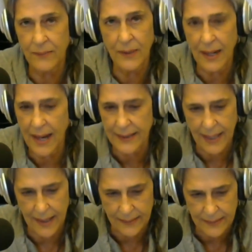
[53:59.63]
I
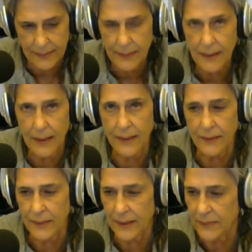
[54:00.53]
can't. I
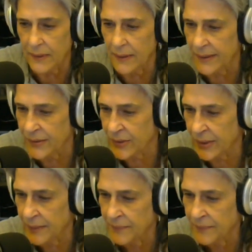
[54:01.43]
don't have the energy.